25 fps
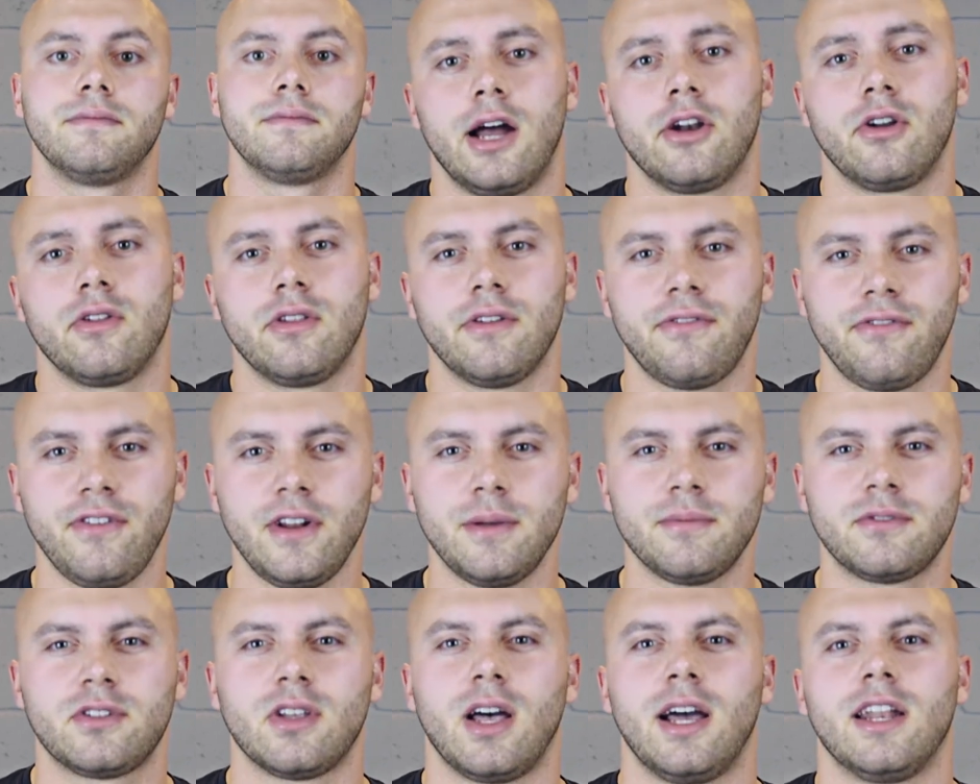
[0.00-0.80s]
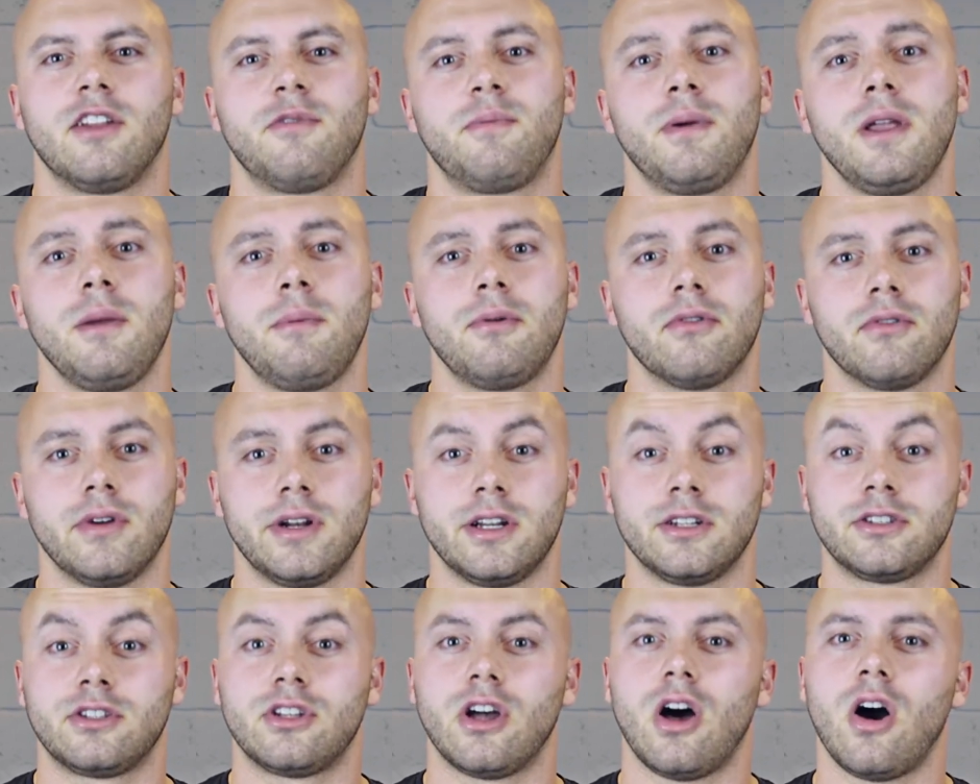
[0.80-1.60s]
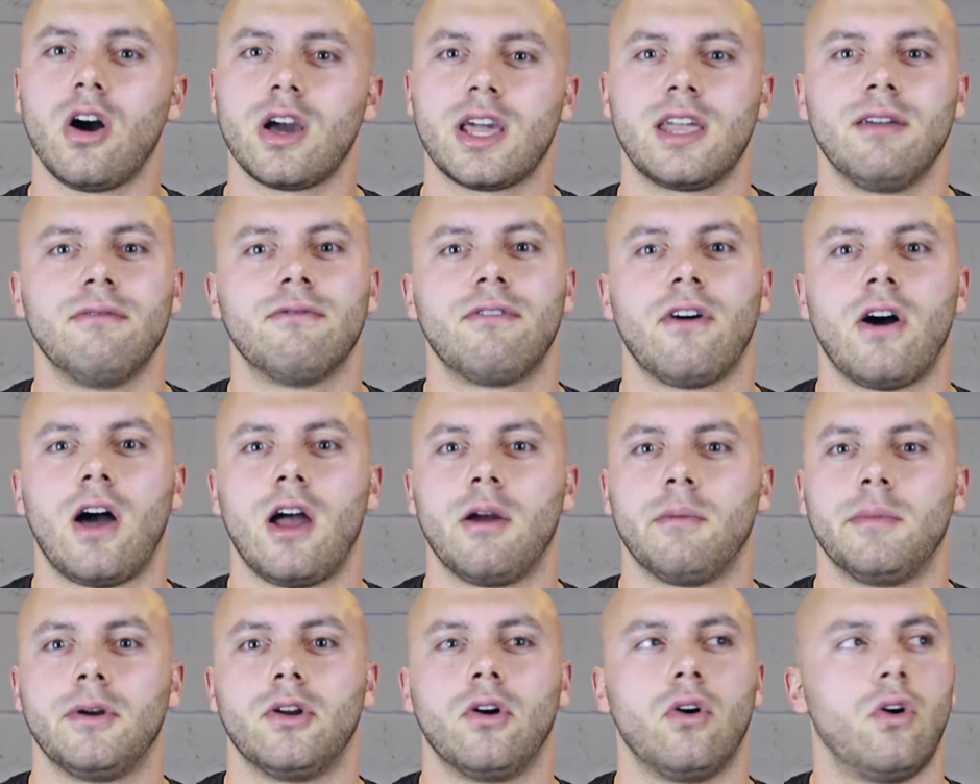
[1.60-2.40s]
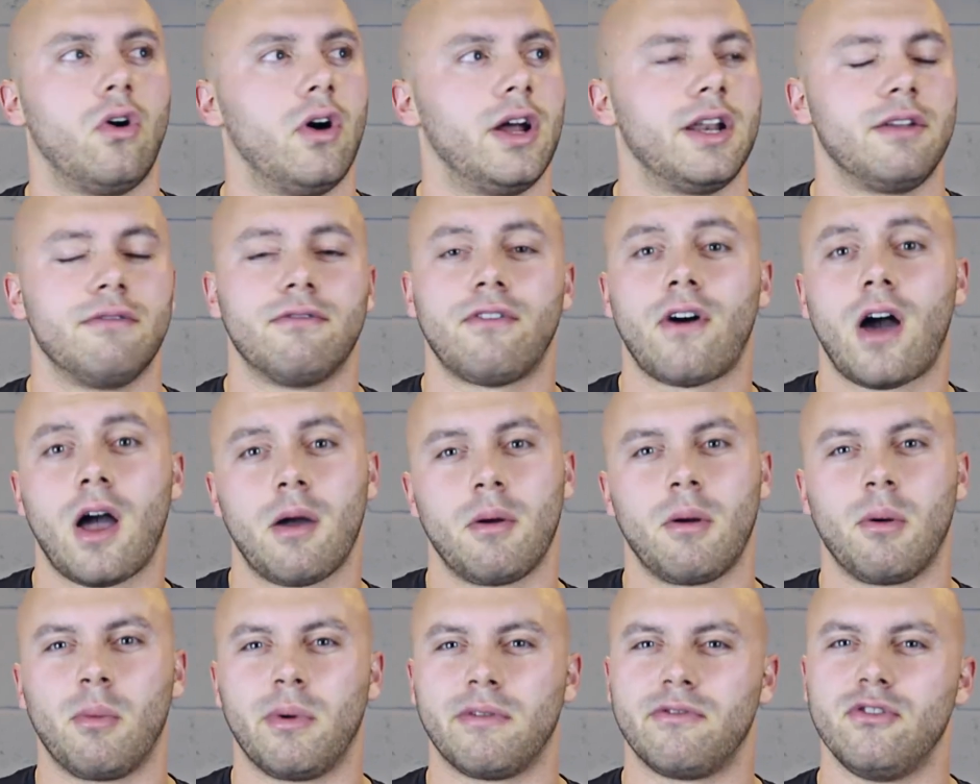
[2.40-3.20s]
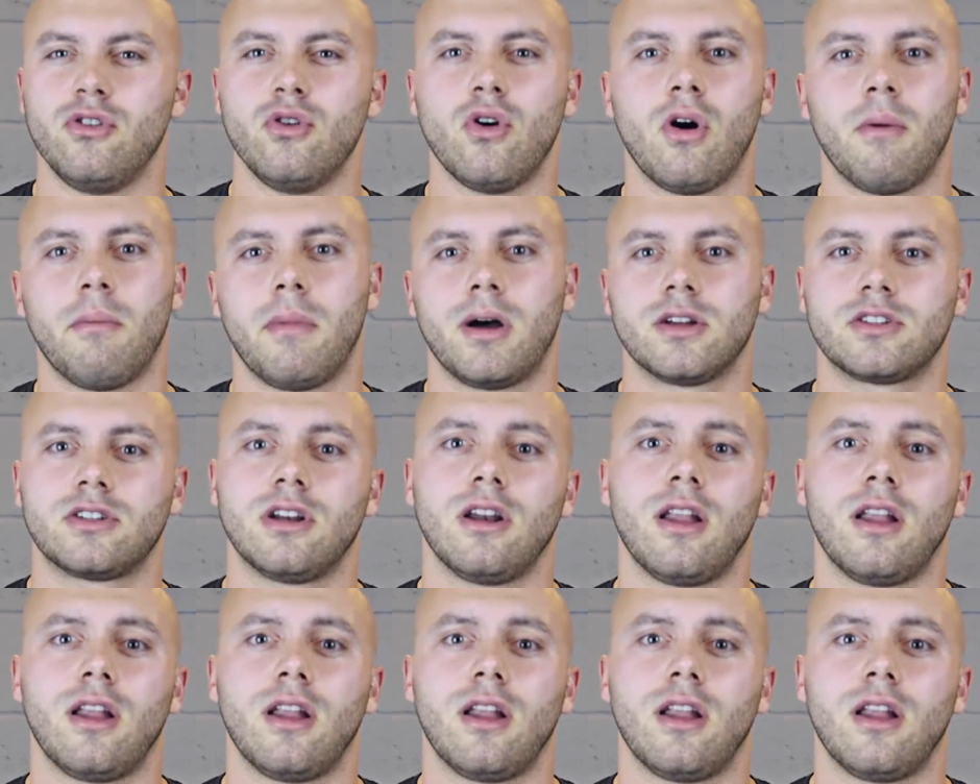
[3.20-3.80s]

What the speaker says: And on the flip side, if people are in a dark environment or an environment with not much